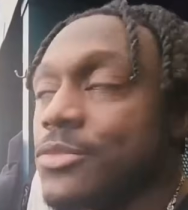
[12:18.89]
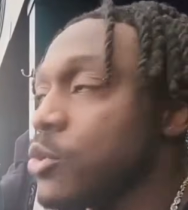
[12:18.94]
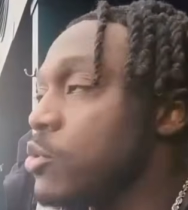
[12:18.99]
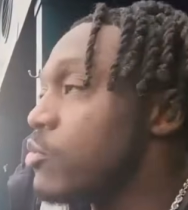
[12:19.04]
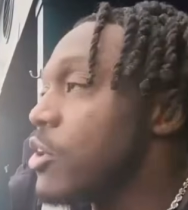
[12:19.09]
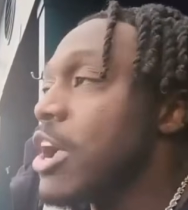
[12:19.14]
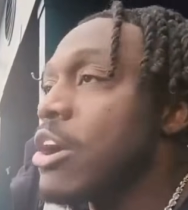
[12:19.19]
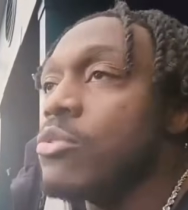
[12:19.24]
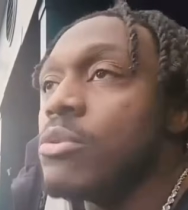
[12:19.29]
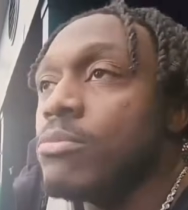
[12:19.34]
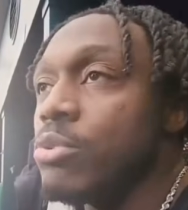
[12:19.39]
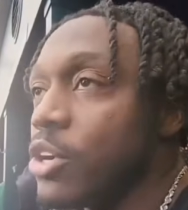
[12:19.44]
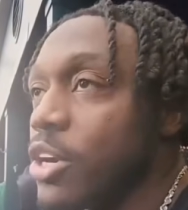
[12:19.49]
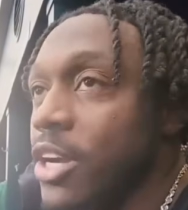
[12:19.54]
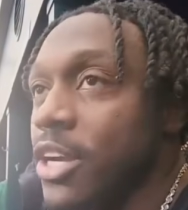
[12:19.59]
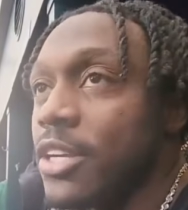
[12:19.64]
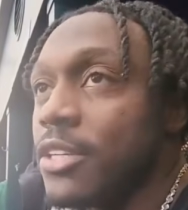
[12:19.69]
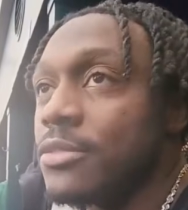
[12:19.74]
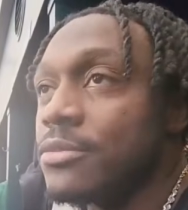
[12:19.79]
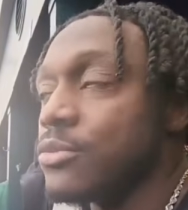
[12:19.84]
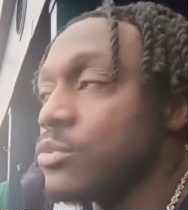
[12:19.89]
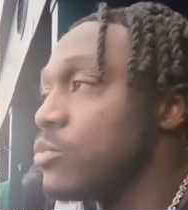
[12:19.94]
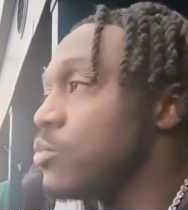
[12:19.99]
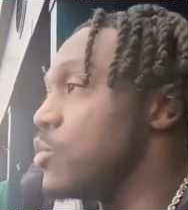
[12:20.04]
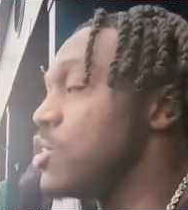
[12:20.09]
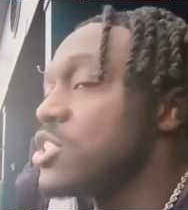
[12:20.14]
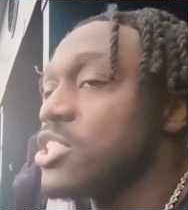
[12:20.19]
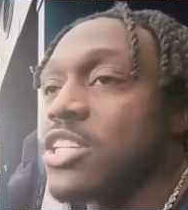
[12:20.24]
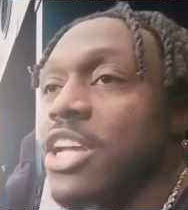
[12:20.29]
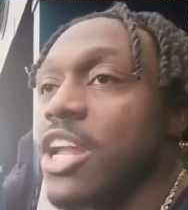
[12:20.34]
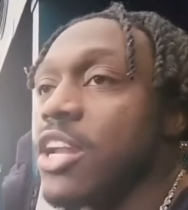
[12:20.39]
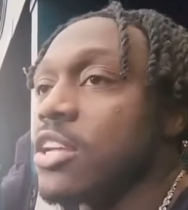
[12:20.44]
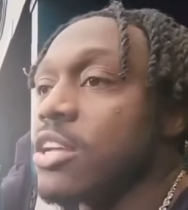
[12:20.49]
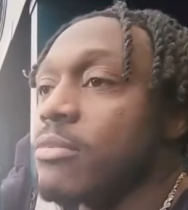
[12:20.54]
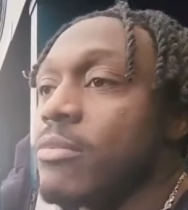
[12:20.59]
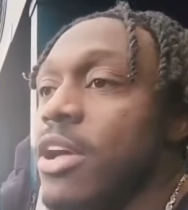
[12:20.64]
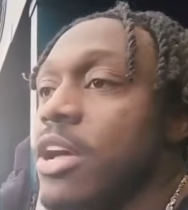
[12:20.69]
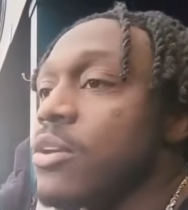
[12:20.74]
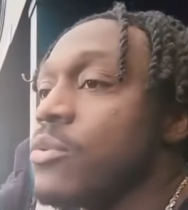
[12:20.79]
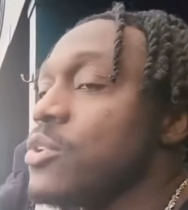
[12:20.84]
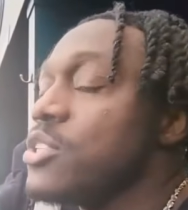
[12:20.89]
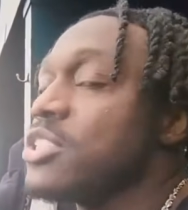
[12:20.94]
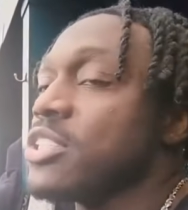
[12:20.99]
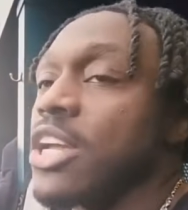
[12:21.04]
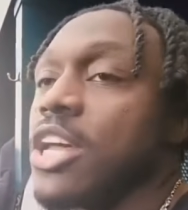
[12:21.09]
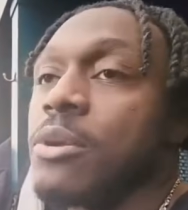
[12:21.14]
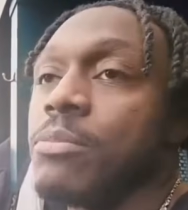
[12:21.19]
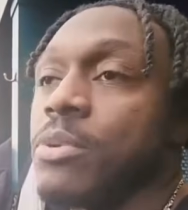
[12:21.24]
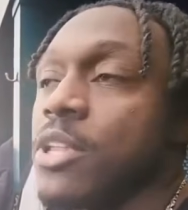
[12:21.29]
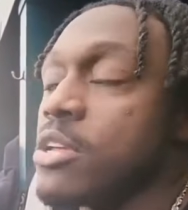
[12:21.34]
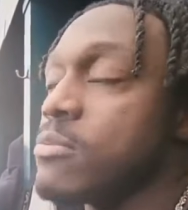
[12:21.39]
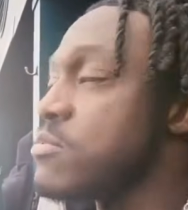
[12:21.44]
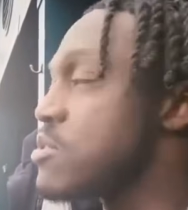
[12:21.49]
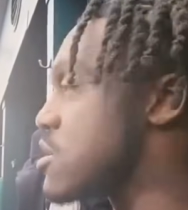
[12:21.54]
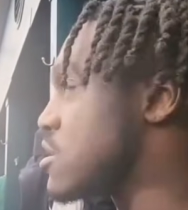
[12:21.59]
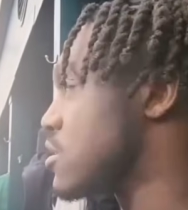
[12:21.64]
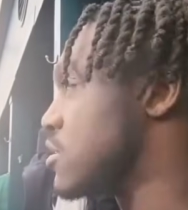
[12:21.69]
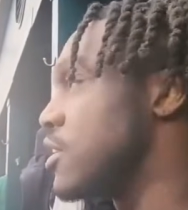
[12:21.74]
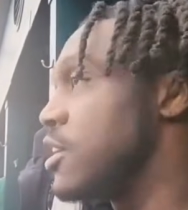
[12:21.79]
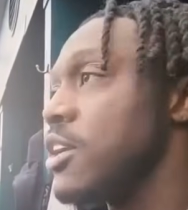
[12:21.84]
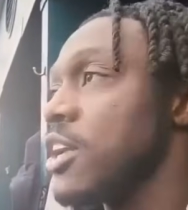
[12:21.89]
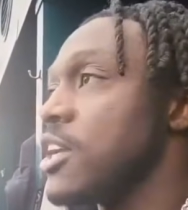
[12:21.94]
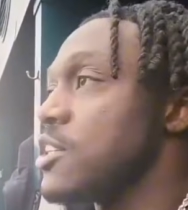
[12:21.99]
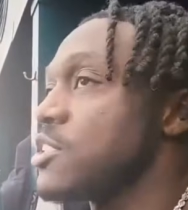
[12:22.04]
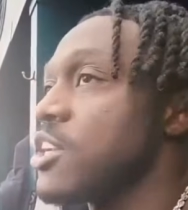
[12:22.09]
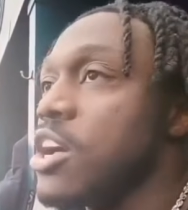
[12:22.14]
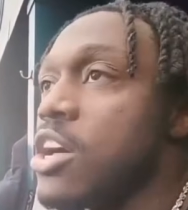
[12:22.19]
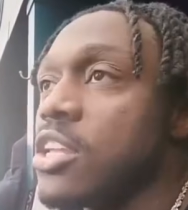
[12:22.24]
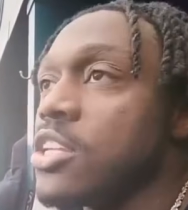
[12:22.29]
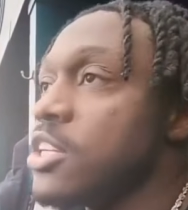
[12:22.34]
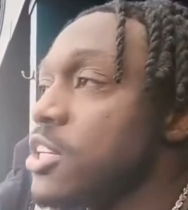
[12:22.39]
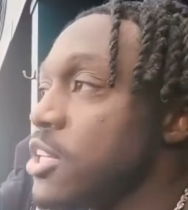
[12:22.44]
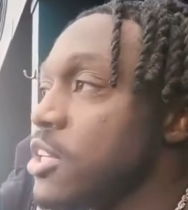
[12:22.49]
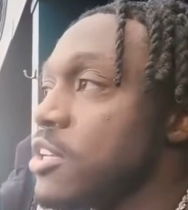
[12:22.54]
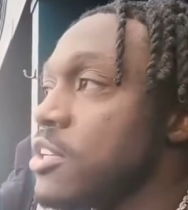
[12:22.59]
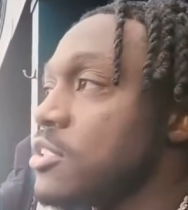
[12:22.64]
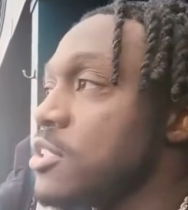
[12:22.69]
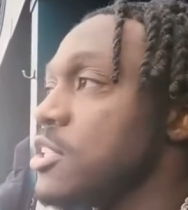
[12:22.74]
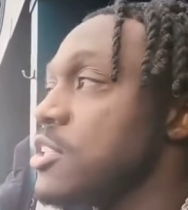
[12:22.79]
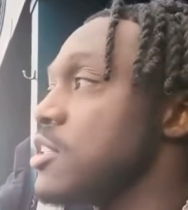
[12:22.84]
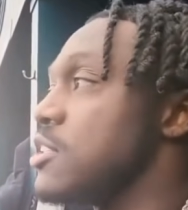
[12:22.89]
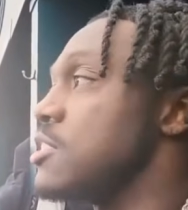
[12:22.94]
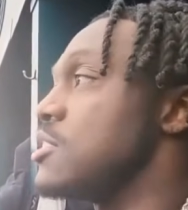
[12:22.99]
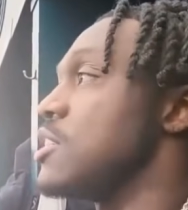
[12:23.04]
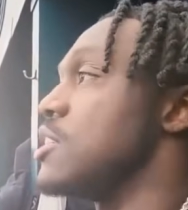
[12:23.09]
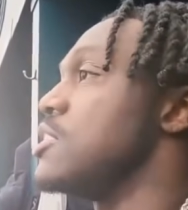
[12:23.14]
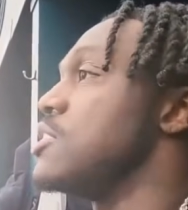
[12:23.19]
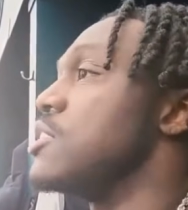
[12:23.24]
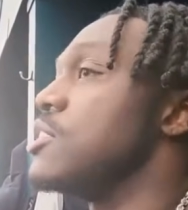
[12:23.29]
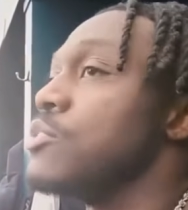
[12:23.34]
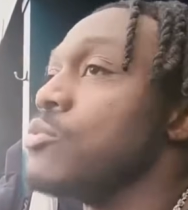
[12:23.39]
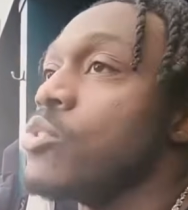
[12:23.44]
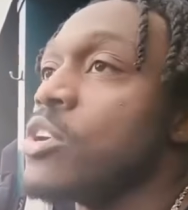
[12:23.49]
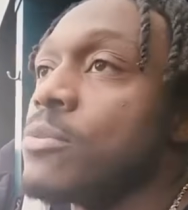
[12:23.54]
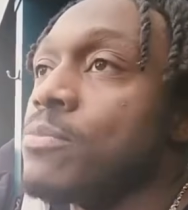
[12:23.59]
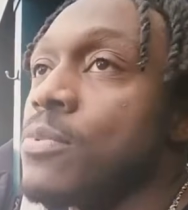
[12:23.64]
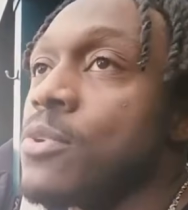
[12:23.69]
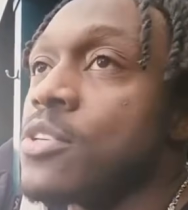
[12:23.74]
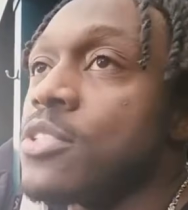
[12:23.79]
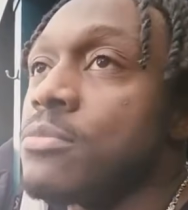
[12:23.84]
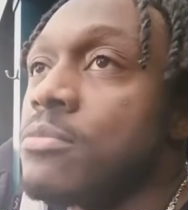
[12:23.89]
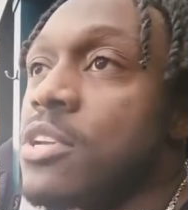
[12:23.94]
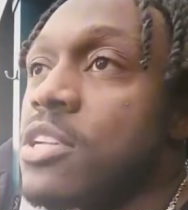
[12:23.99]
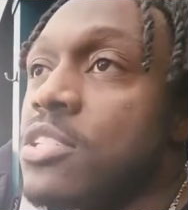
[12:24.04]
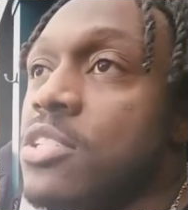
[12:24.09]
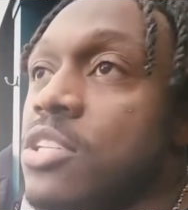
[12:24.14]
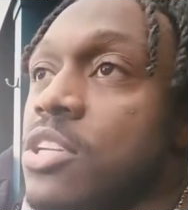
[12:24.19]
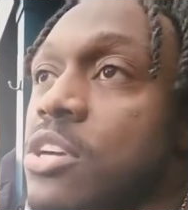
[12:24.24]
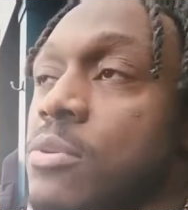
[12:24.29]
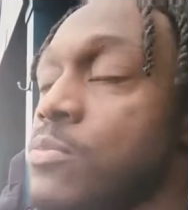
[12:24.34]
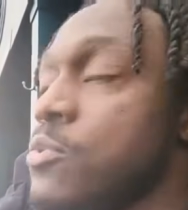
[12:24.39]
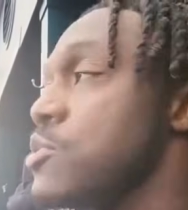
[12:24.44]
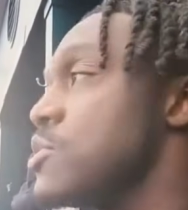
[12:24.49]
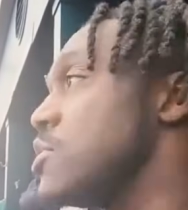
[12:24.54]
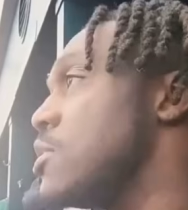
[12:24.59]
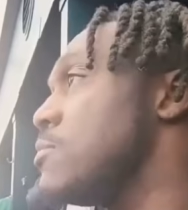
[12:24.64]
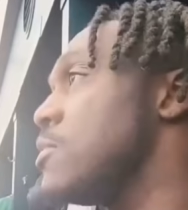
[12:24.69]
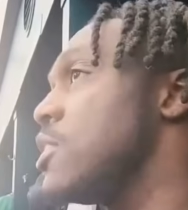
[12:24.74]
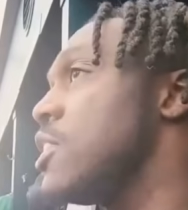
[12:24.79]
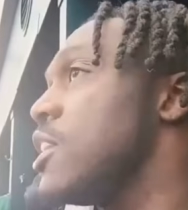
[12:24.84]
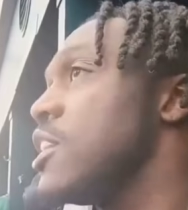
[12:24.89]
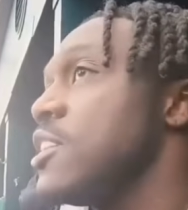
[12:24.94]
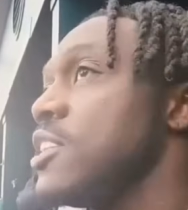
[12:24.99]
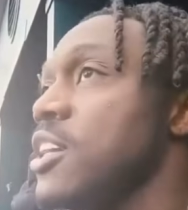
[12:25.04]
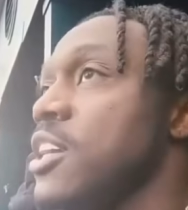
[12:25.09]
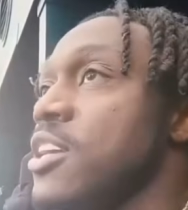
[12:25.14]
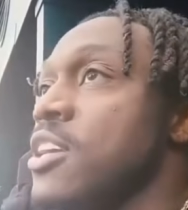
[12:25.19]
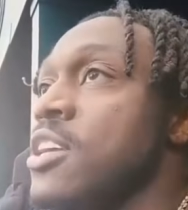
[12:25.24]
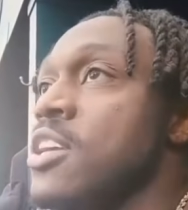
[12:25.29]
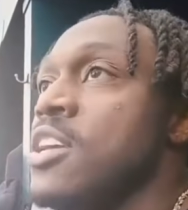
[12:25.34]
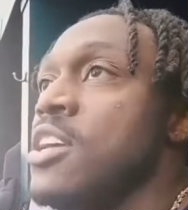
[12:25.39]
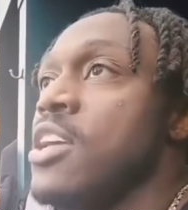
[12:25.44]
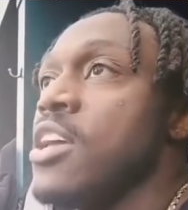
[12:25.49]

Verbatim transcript: We ride with Brian. We just got to come out. We just got to play ball. That's all it is. It is either one person messing up or something like that.